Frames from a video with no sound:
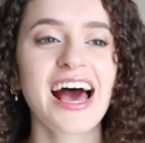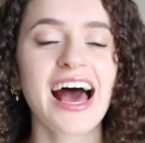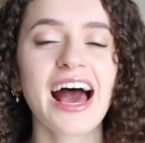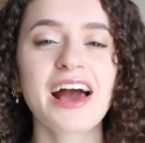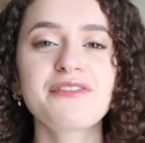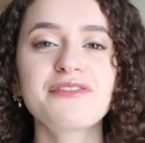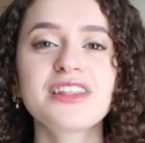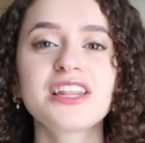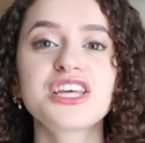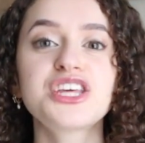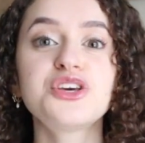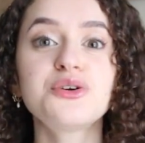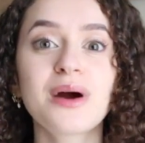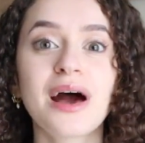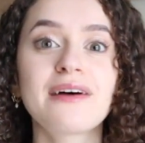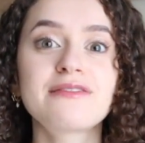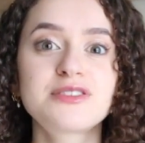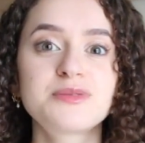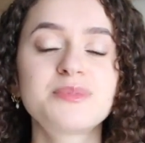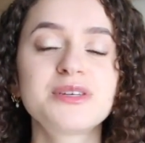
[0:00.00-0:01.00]
I feel like you
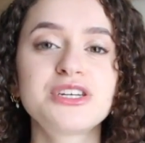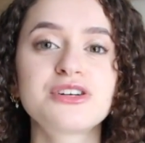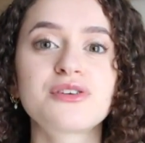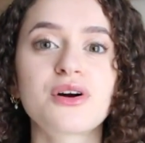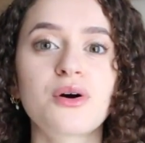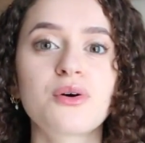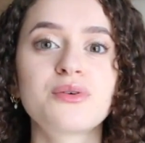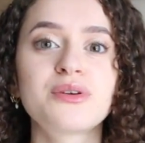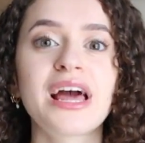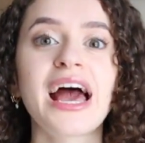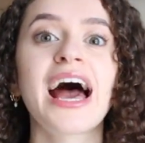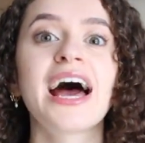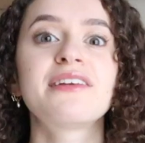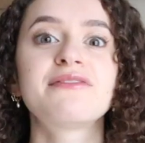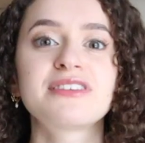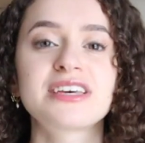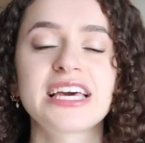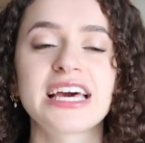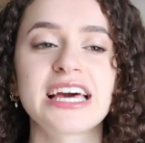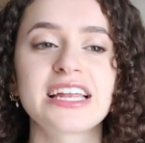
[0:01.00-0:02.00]
have to be your own
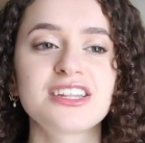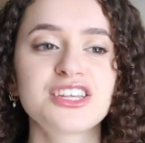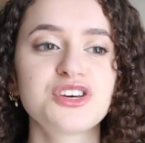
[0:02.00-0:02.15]
advocate.